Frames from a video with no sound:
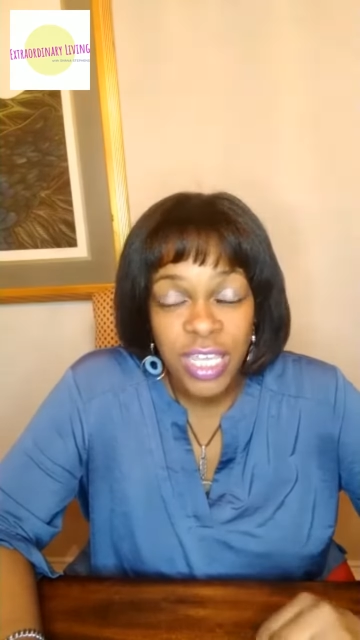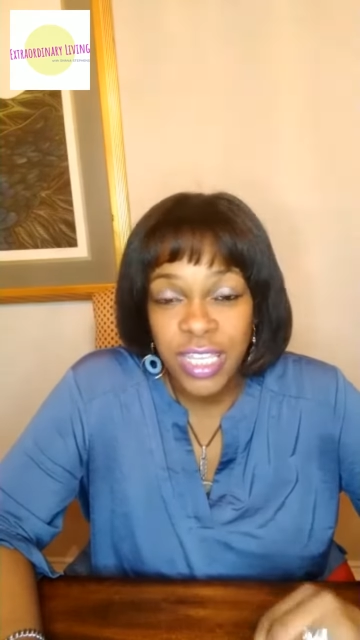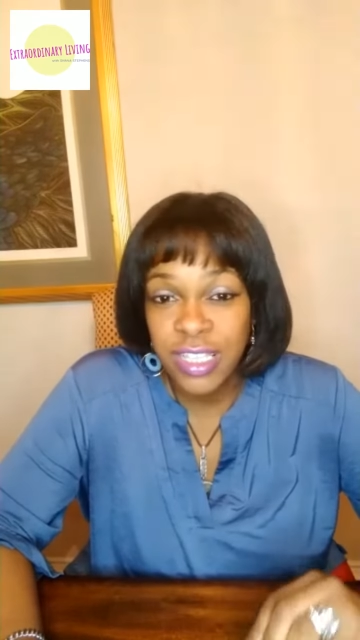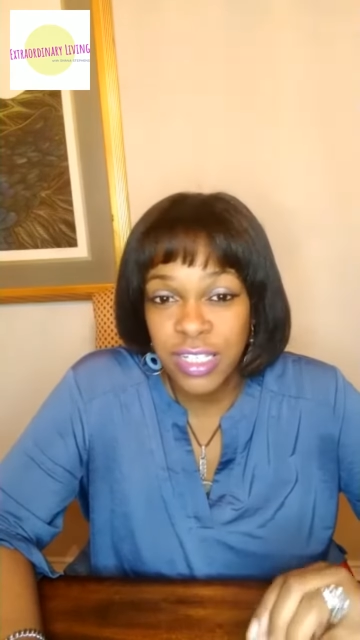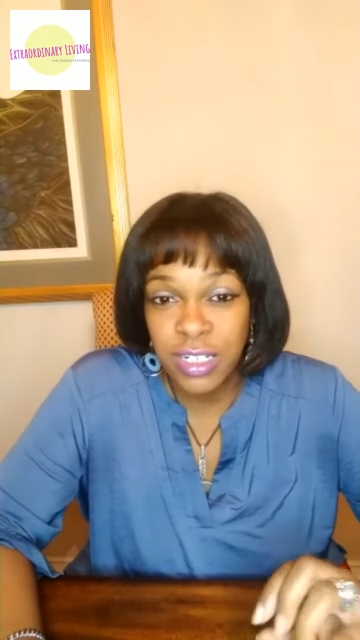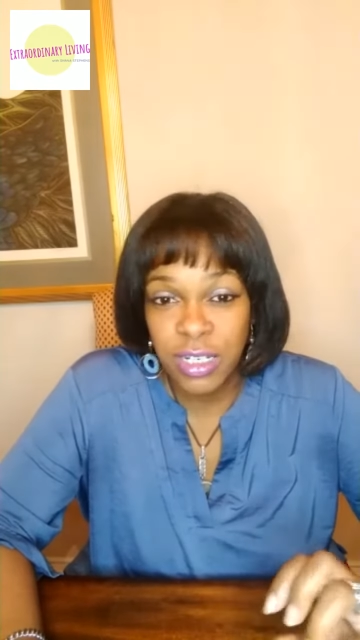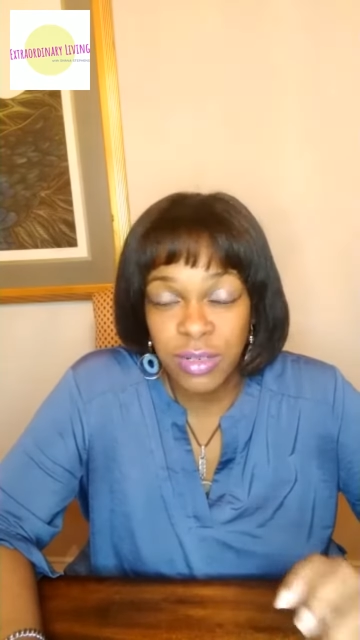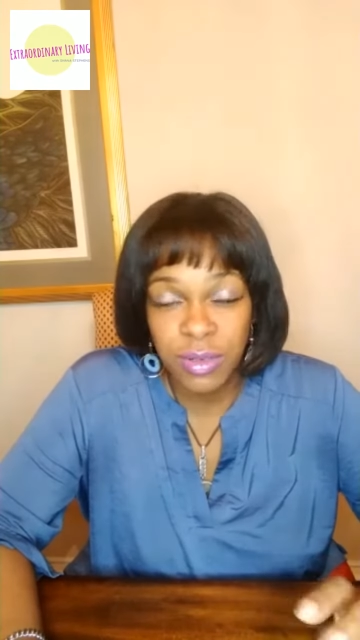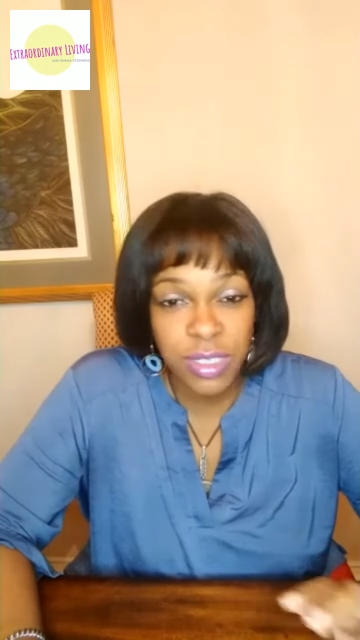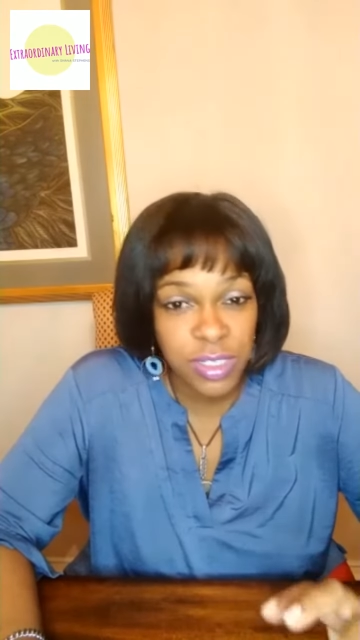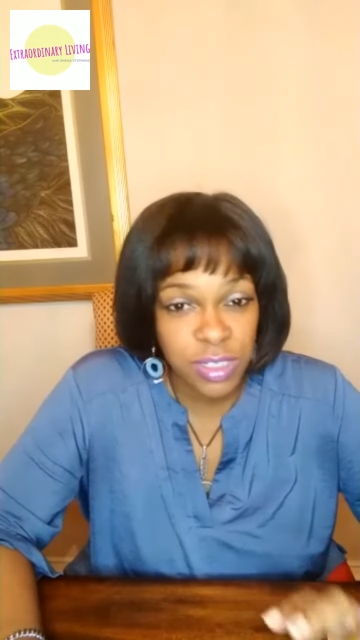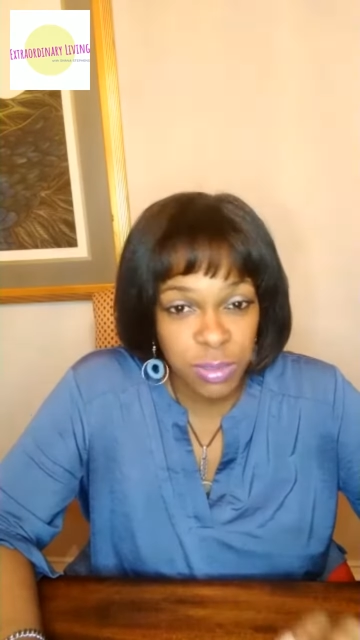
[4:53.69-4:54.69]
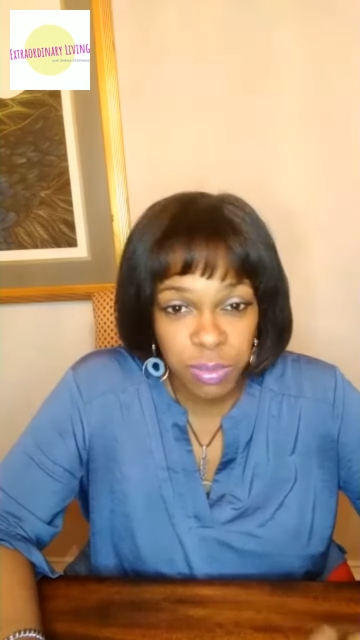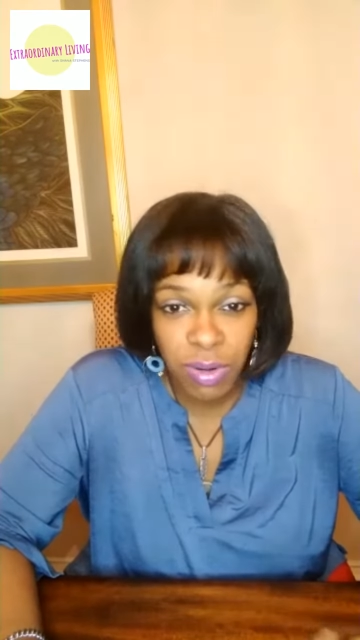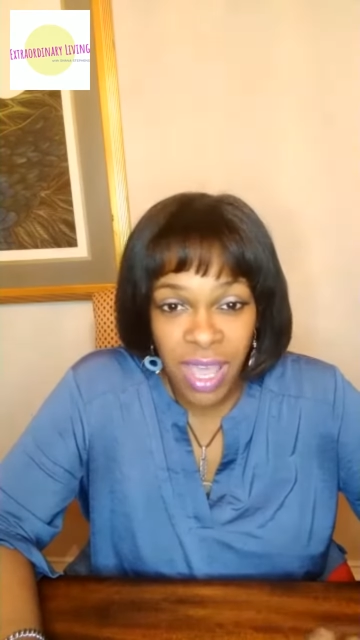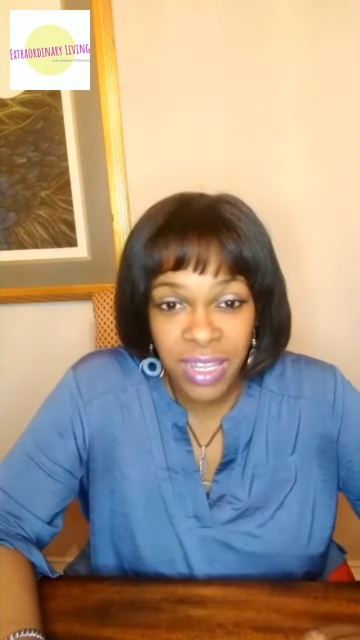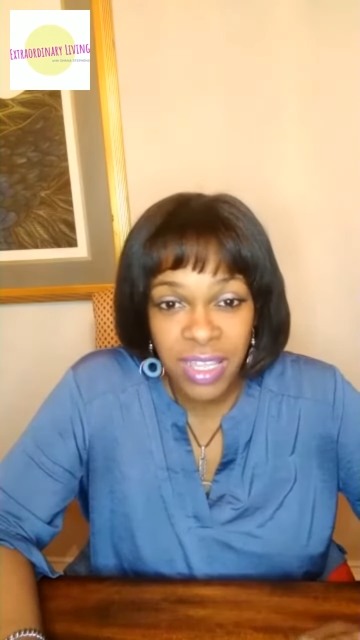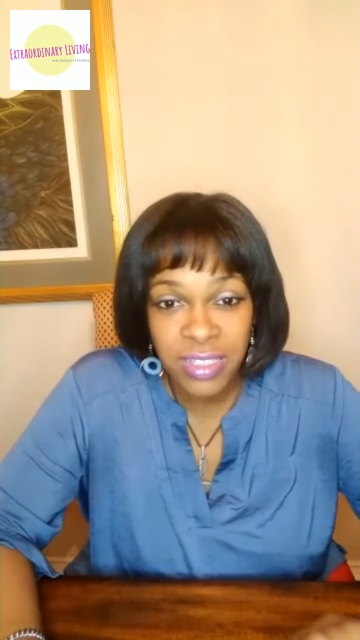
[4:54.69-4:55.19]
Is it a
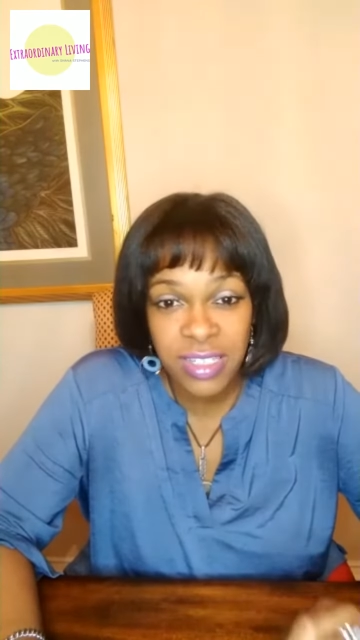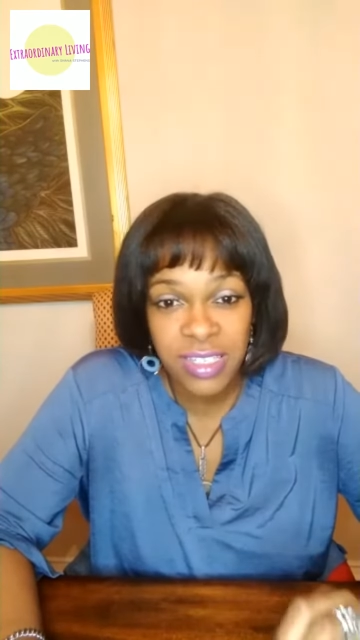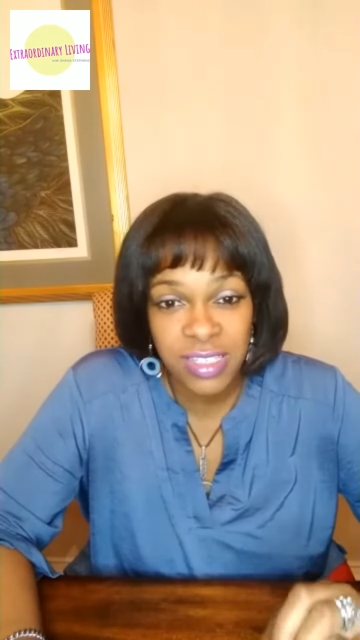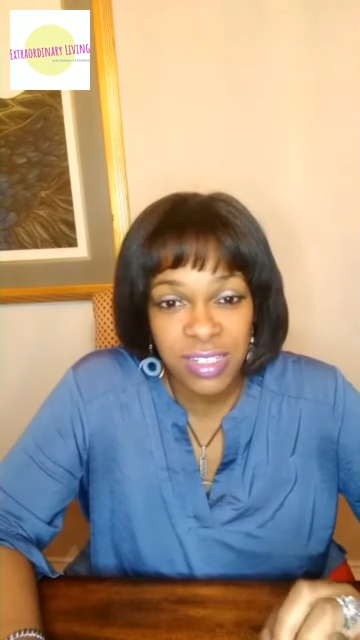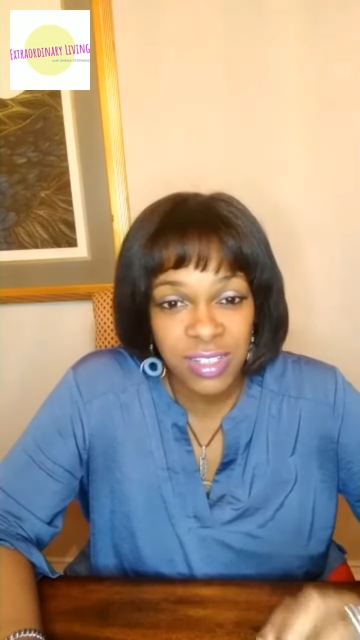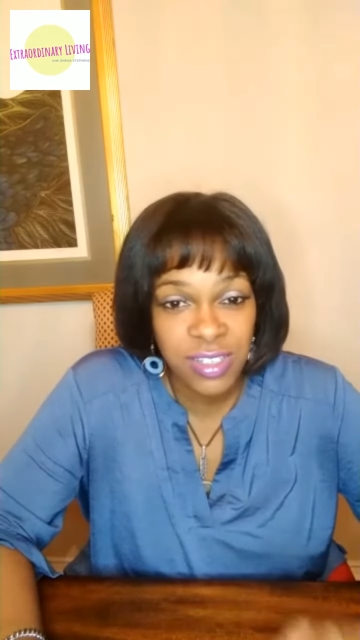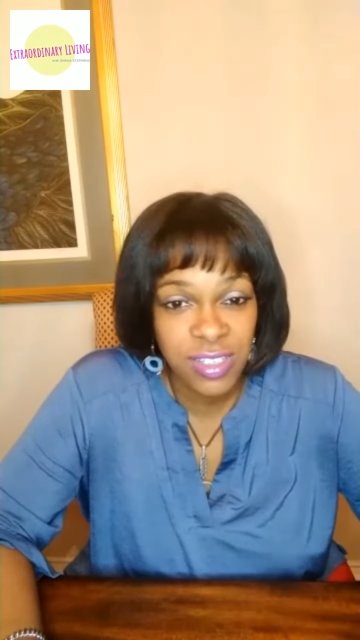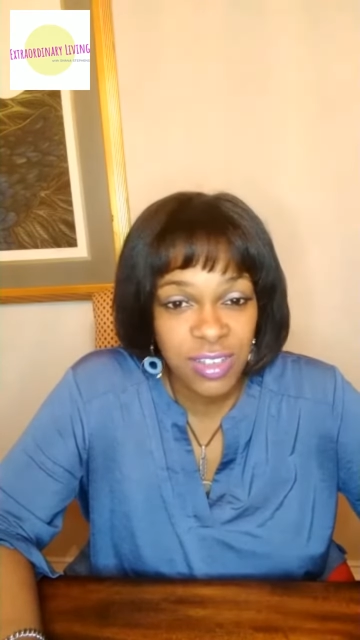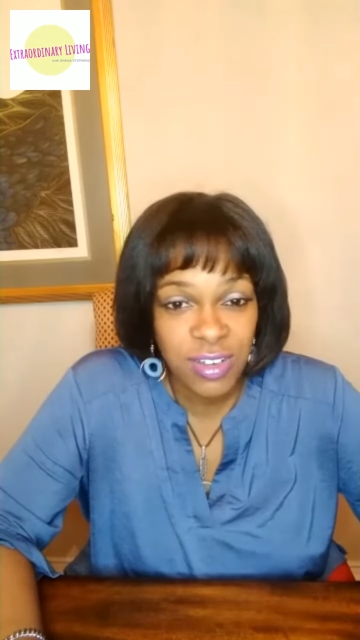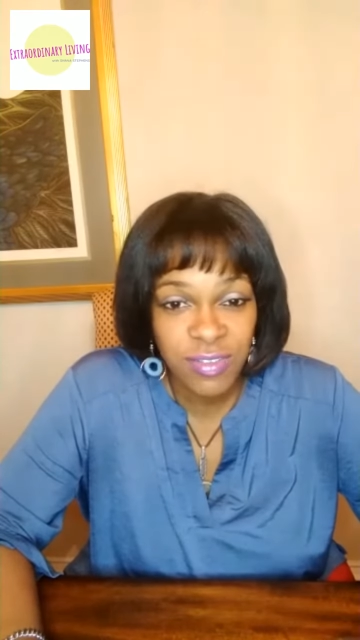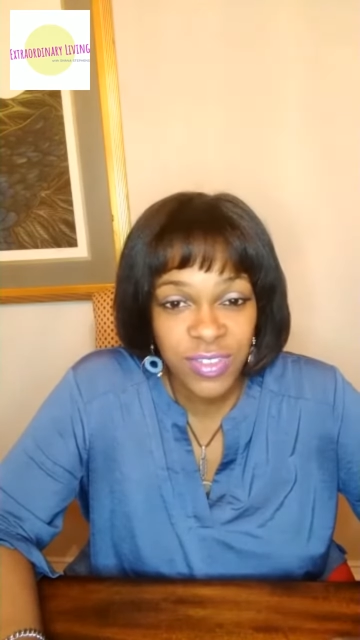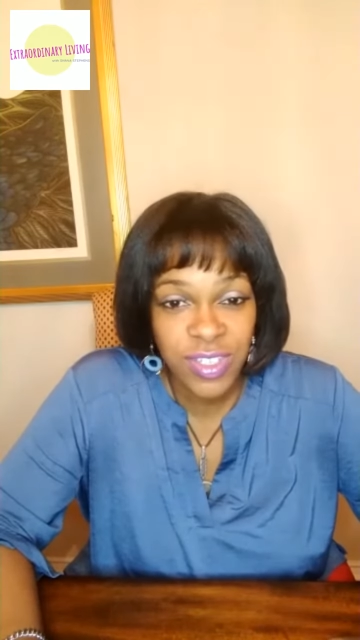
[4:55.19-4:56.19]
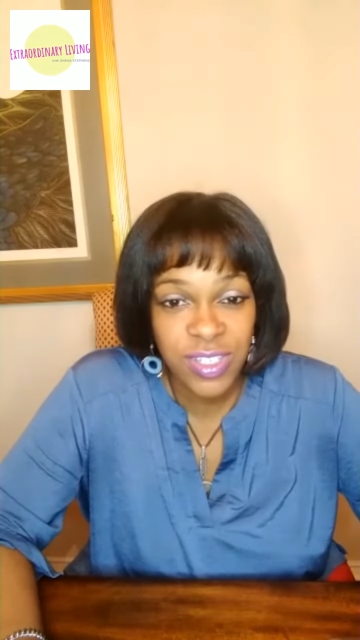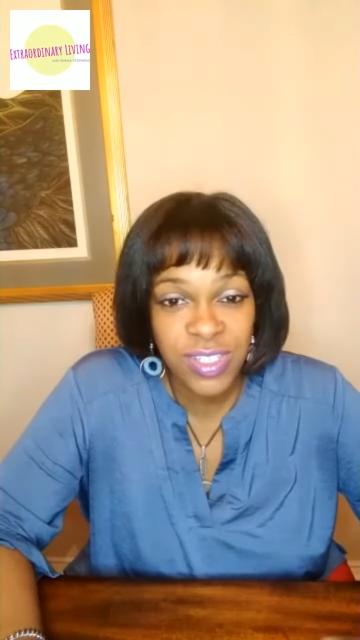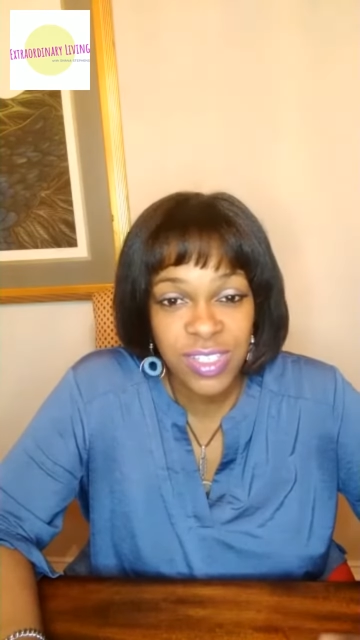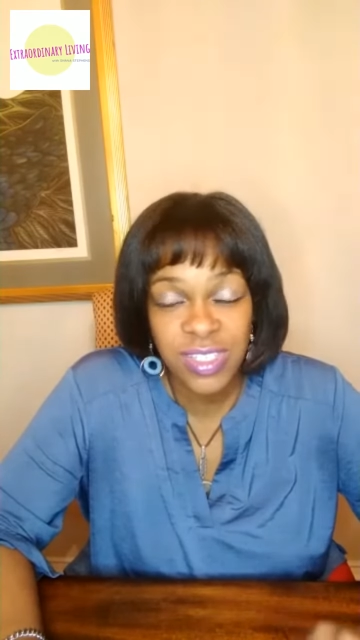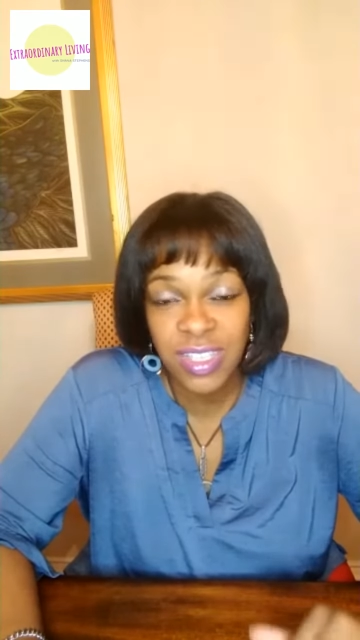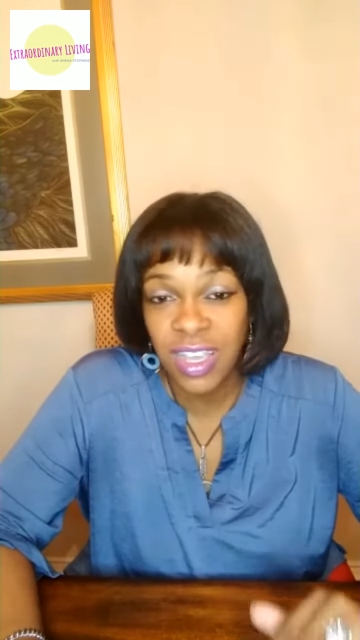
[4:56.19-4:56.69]
product? Is it a service?